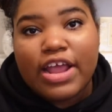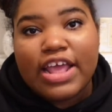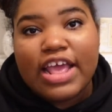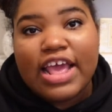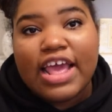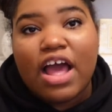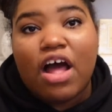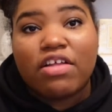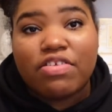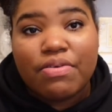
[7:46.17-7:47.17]
he
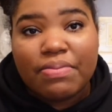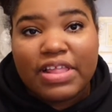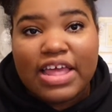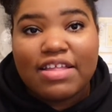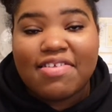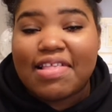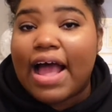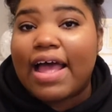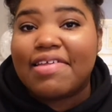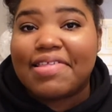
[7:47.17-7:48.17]
ultimately
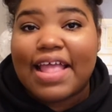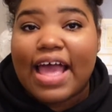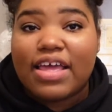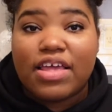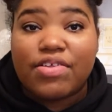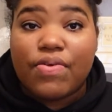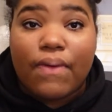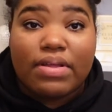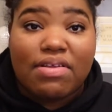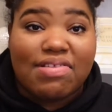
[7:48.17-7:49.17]
decides that he is
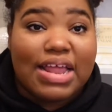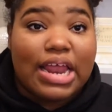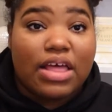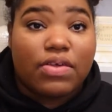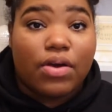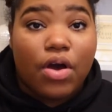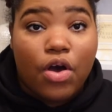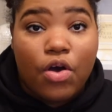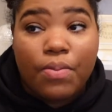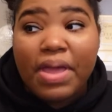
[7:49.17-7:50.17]
going to send Heather
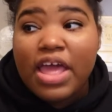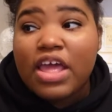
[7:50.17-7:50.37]
home.